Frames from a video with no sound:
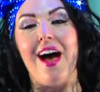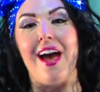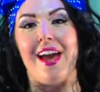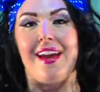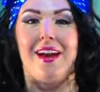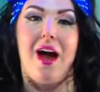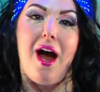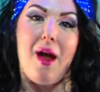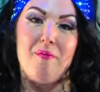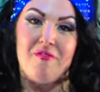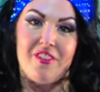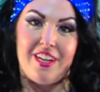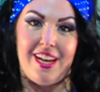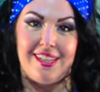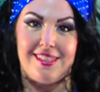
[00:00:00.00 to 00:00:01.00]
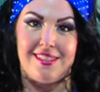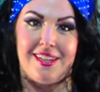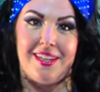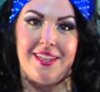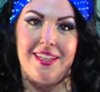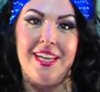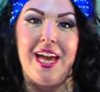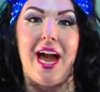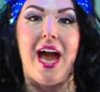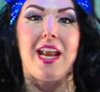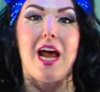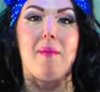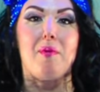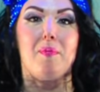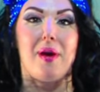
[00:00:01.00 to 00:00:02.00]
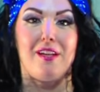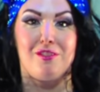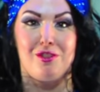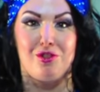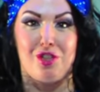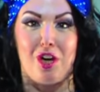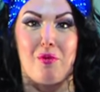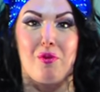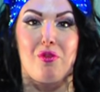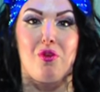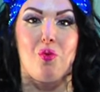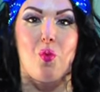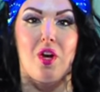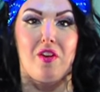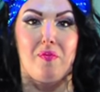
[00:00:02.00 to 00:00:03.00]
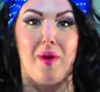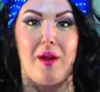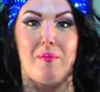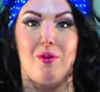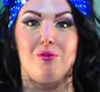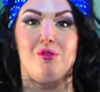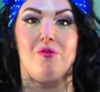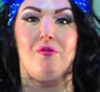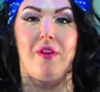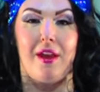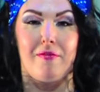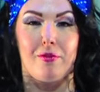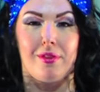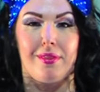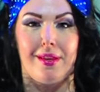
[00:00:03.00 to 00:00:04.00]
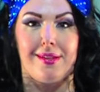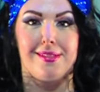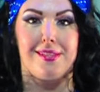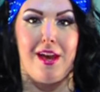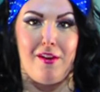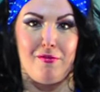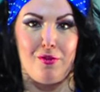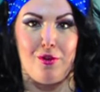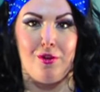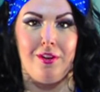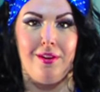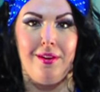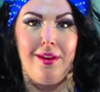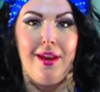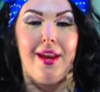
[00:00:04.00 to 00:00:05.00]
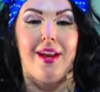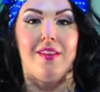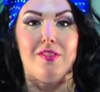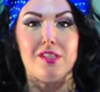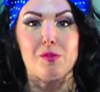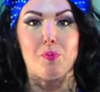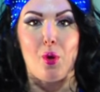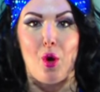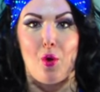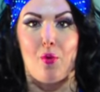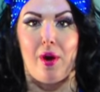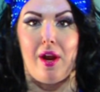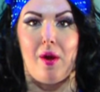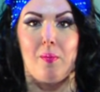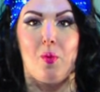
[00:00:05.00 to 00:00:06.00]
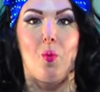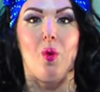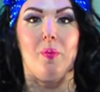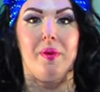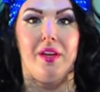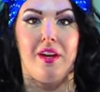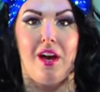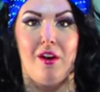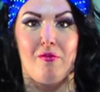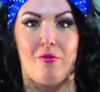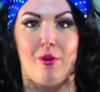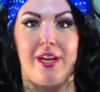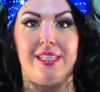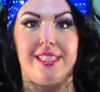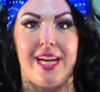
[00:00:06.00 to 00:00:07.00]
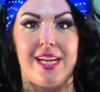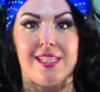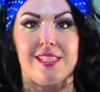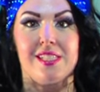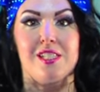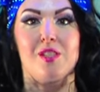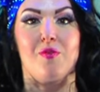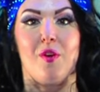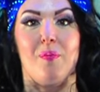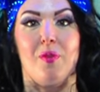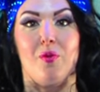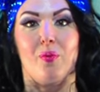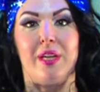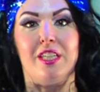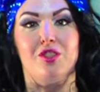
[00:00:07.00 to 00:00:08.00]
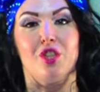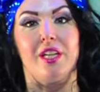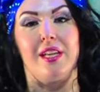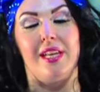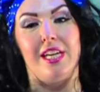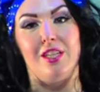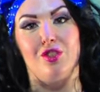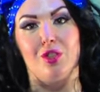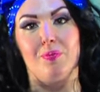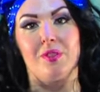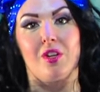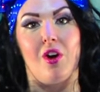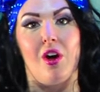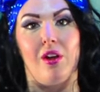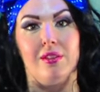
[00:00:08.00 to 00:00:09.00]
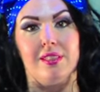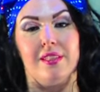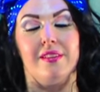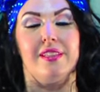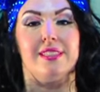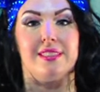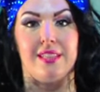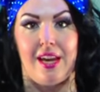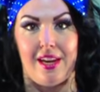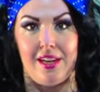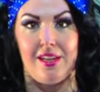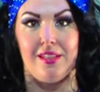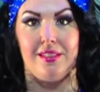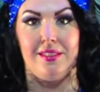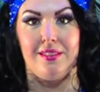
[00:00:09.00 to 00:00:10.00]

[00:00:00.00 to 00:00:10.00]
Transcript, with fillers: Hi, I'm Vanessa, and I'm about to share with you one of my most favorite things ever. In this program, we'll be covering dances from the region in Egypt called the Said.